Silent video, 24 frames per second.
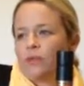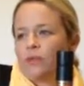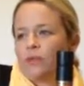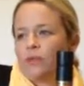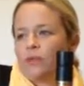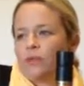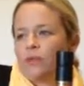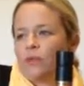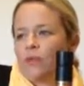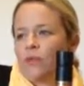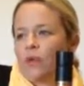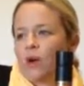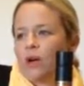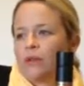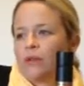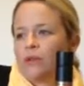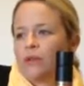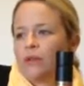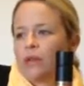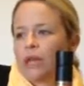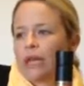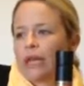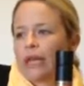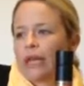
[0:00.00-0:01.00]
with for a while,
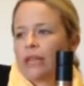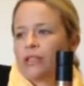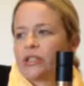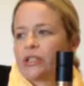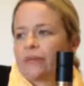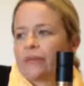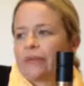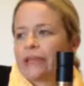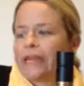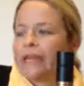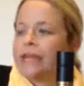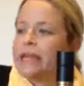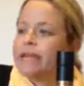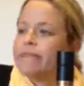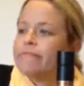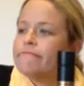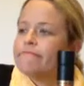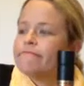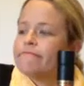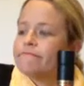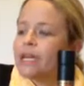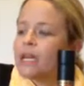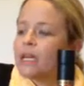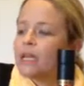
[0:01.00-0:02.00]
so we're going to catch up with
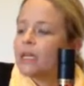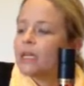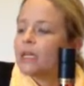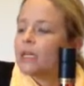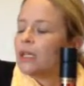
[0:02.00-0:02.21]
him.